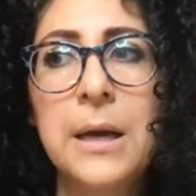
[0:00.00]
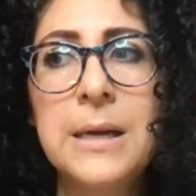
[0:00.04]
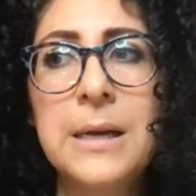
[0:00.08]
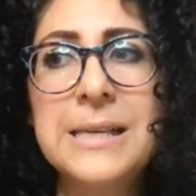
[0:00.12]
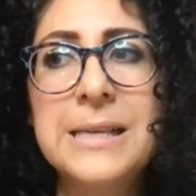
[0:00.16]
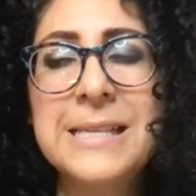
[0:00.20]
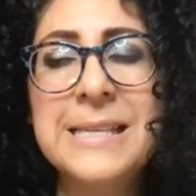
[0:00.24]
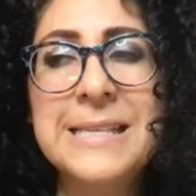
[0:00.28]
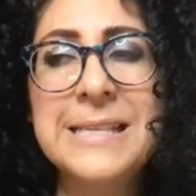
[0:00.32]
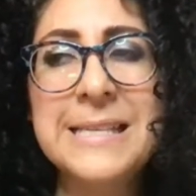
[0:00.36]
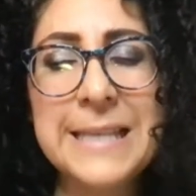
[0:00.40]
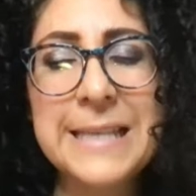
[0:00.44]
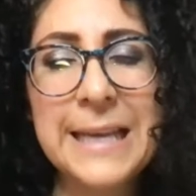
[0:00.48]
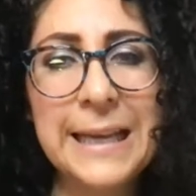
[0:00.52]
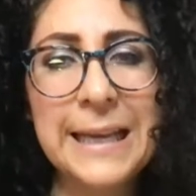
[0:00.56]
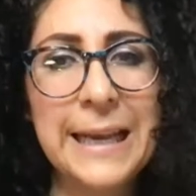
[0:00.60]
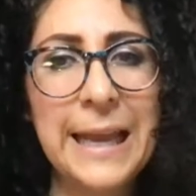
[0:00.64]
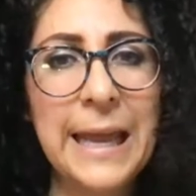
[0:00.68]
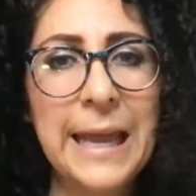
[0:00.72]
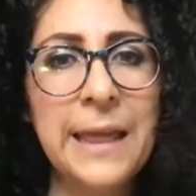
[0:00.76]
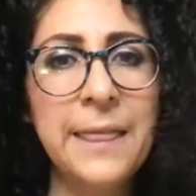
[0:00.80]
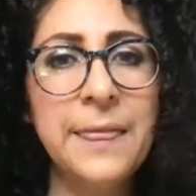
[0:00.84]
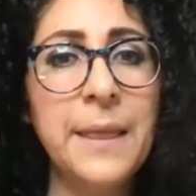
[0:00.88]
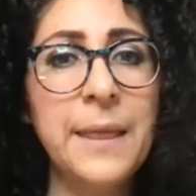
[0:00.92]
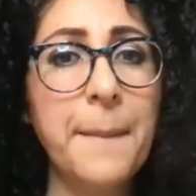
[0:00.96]
sit
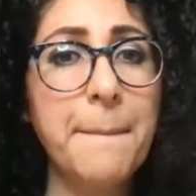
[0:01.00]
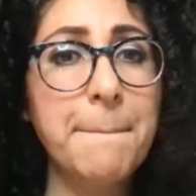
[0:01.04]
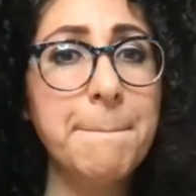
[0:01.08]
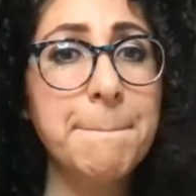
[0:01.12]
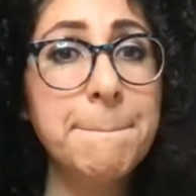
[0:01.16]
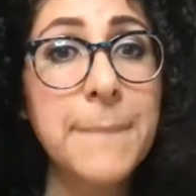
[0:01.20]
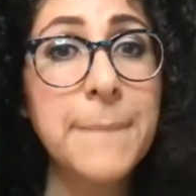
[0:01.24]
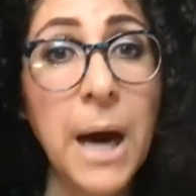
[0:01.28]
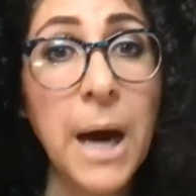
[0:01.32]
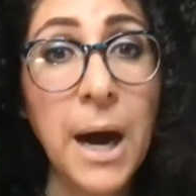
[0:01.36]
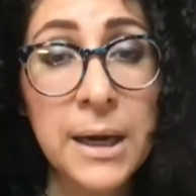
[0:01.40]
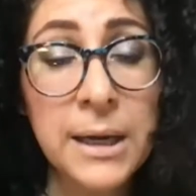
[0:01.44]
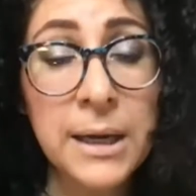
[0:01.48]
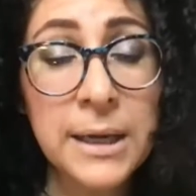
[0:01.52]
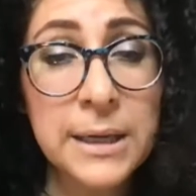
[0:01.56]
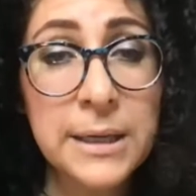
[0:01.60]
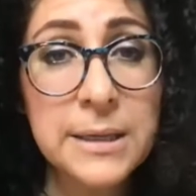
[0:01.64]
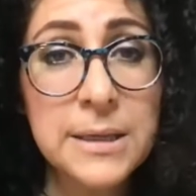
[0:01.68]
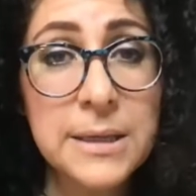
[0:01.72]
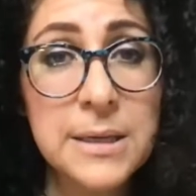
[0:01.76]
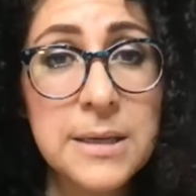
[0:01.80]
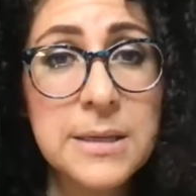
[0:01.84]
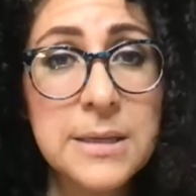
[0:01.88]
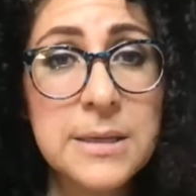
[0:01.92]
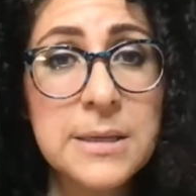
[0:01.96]
in the
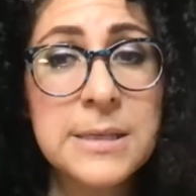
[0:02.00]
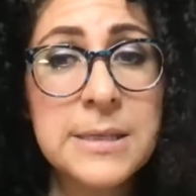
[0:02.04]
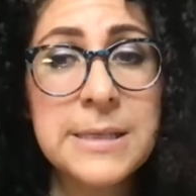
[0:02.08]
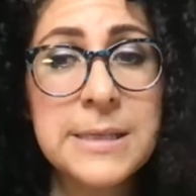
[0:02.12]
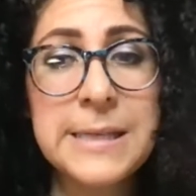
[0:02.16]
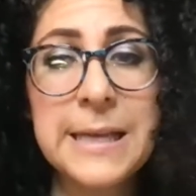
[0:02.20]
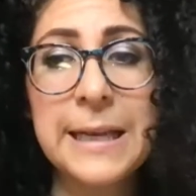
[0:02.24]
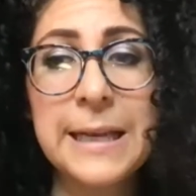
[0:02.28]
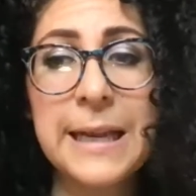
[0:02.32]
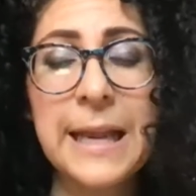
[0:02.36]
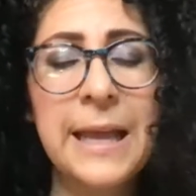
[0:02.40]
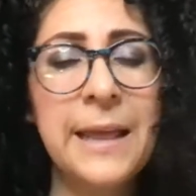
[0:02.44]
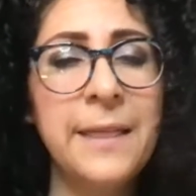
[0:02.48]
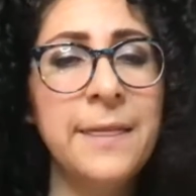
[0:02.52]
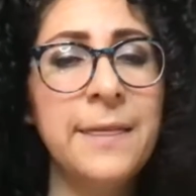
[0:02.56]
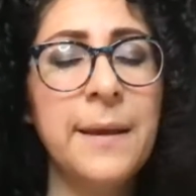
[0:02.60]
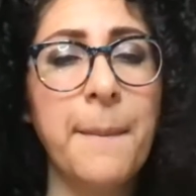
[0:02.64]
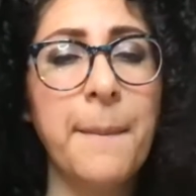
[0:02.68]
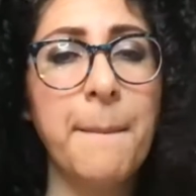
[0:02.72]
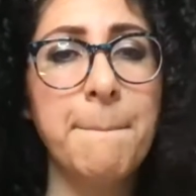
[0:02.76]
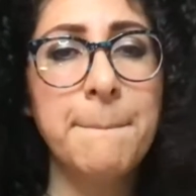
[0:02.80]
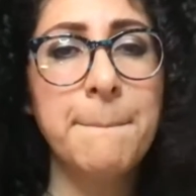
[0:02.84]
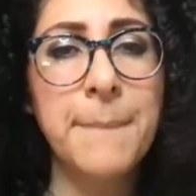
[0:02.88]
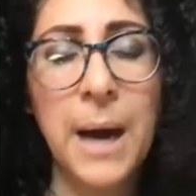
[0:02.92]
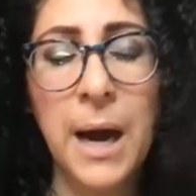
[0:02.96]
muck, sit in the
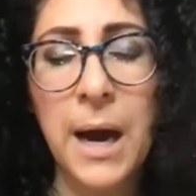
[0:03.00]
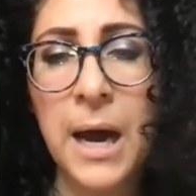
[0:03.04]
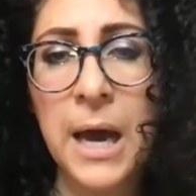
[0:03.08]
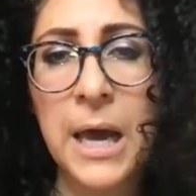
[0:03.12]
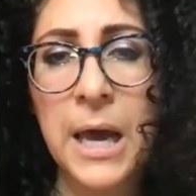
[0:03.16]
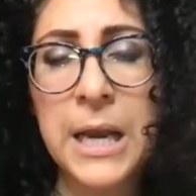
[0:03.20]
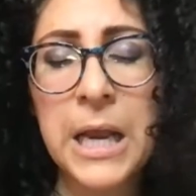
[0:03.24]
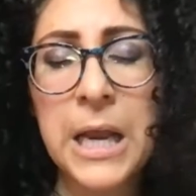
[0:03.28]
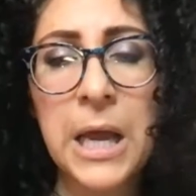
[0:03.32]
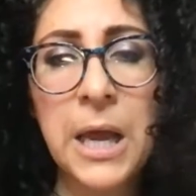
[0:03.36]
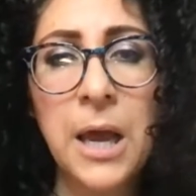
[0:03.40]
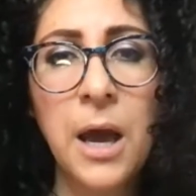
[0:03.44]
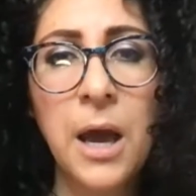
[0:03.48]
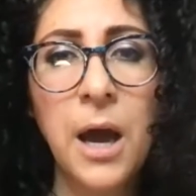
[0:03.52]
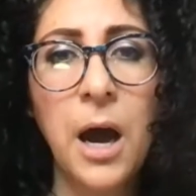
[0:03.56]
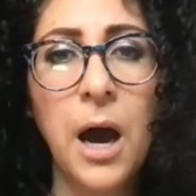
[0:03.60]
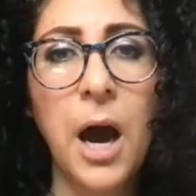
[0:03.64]
mud